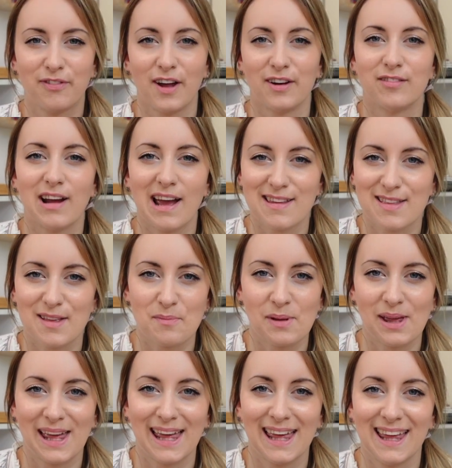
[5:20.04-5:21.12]
fun
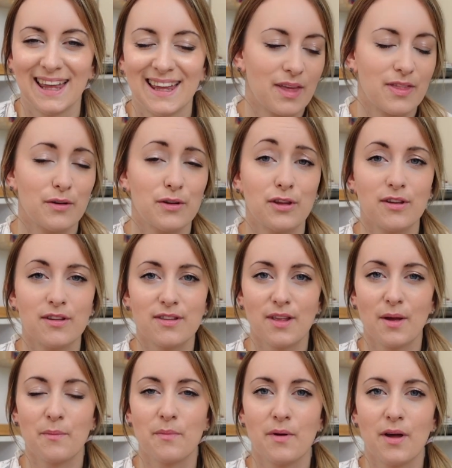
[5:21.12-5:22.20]
recipe. They'll use
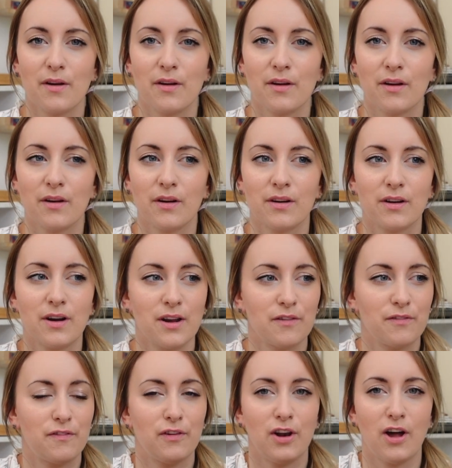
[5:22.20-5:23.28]
them kind
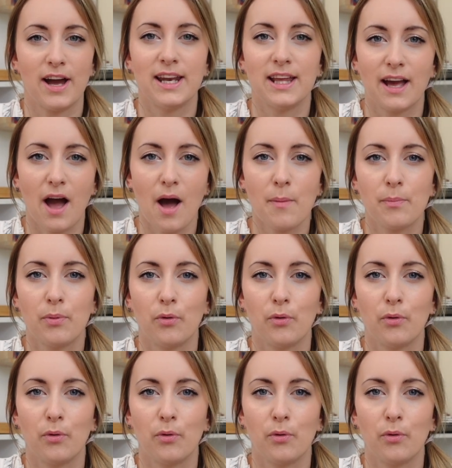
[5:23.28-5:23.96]
of for lining up